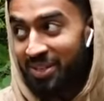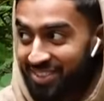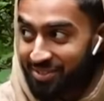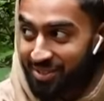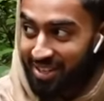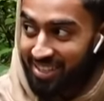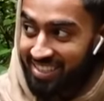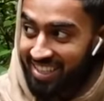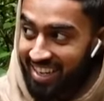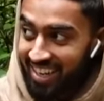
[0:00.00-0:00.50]
You
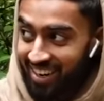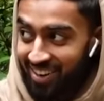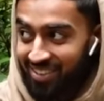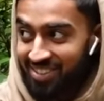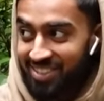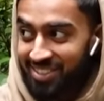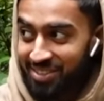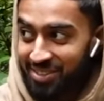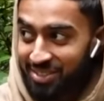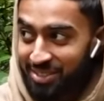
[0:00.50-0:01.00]
wanna say hello
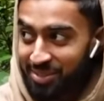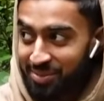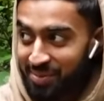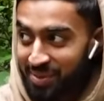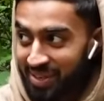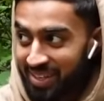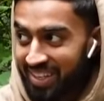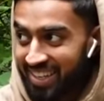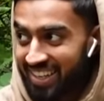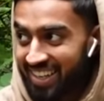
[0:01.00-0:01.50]
to YouTube?
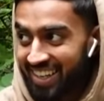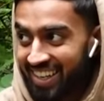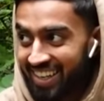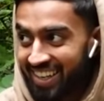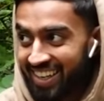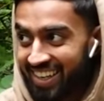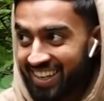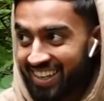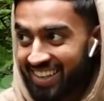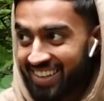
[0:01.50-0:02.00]
Yeah,
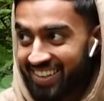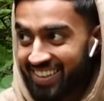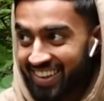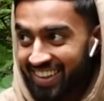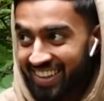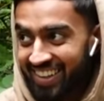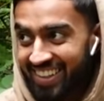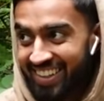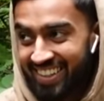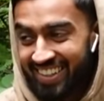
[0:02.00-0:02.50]
yeah.
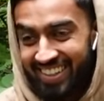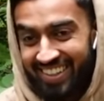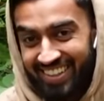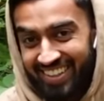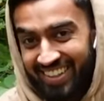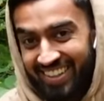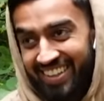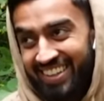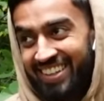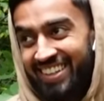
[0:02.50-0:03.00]
Good.
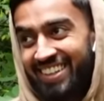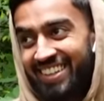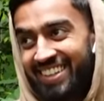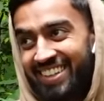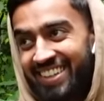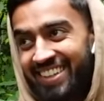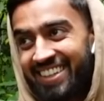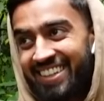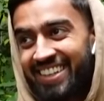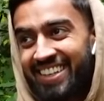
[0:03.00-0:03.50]

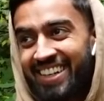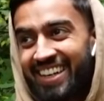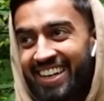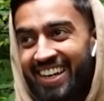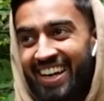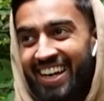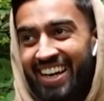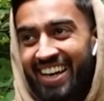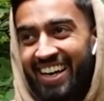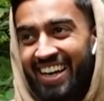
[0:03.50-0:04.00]

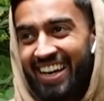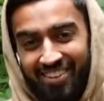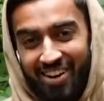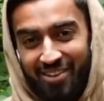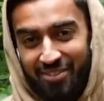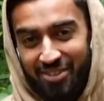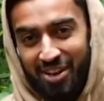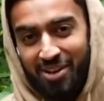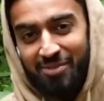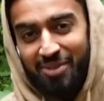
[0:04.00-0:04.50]
Yeah. right,
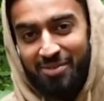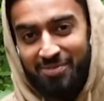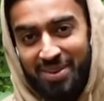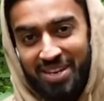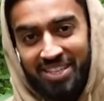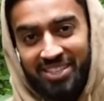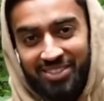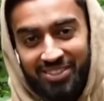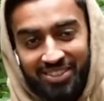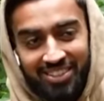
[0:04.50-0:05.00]
we got my
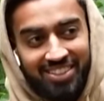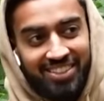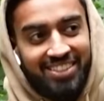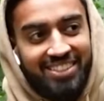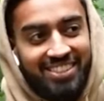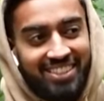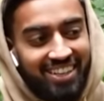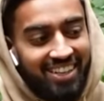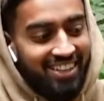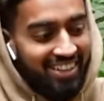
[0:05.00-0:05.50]
mate joining
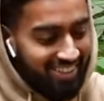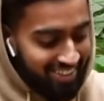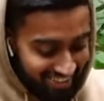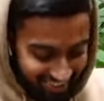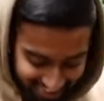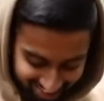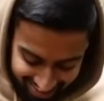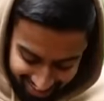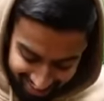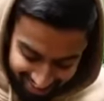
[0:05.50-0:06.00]
us today.
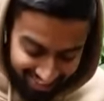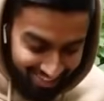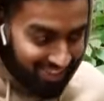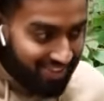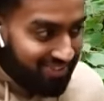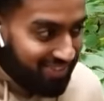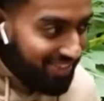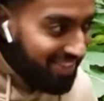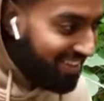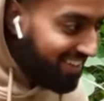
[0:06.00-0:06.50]

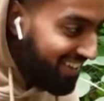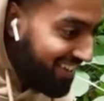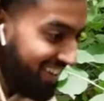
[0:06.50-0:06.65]
Great mate.